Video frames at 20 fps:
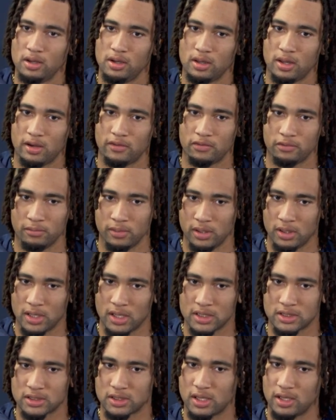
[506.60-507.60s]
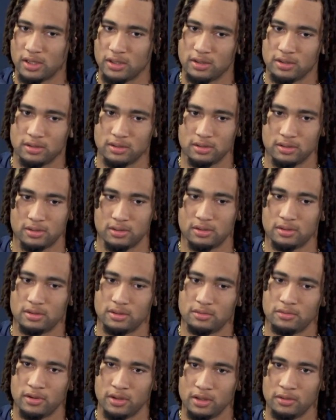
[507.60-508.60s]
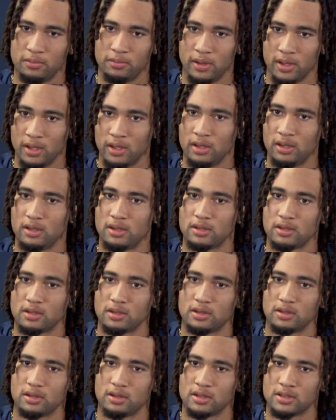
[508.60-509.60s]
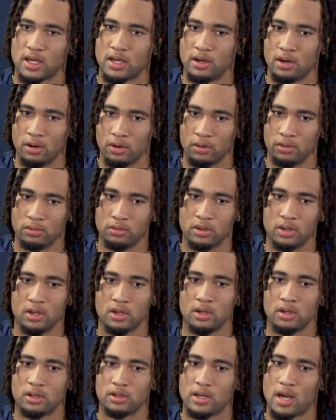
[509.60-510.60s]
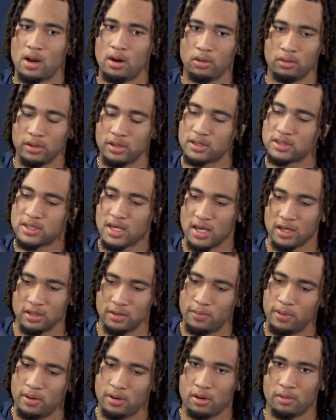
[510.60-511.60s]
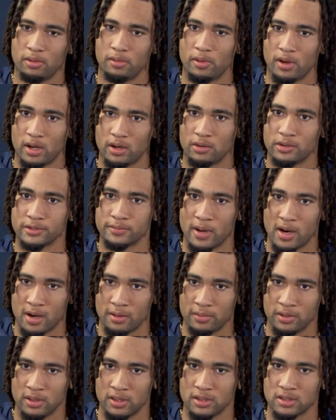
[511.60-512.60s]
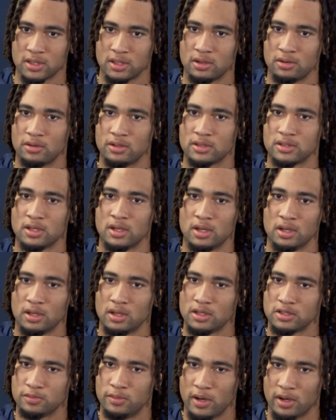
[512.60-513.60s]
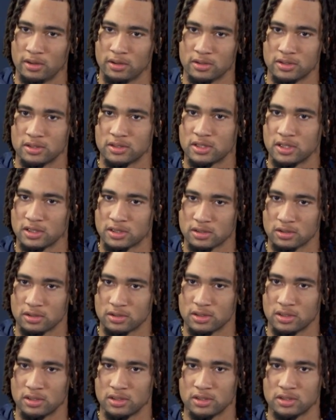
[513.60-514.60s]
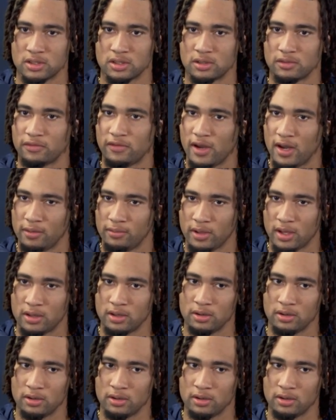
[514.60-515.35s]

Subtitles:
And, like, for me, that's, like, really big because I know not only his Tank depend on me, but I know his mom is. I know his brothers and sisters and his family.